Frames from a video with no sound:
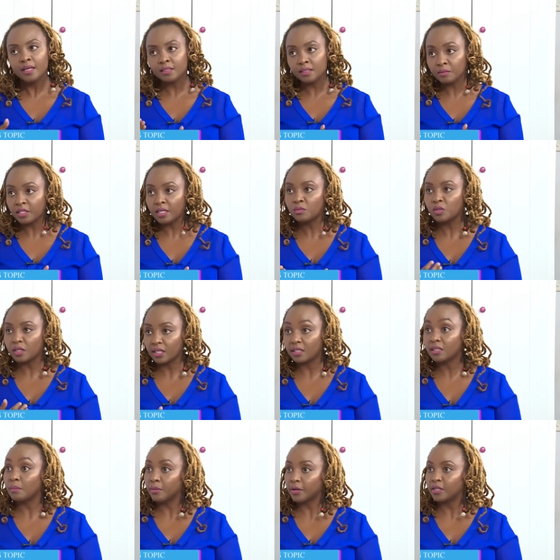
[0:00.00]
And sometimes you
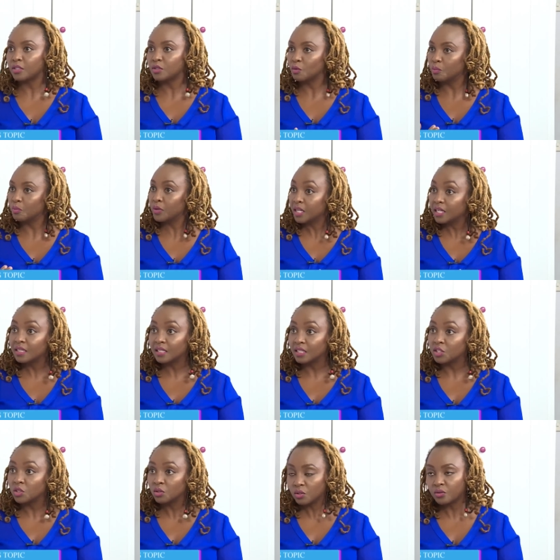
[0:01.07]
get some parents who bring in
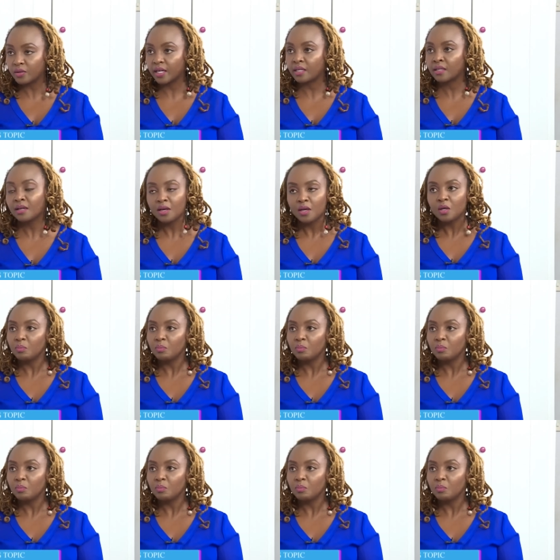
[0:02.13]
their children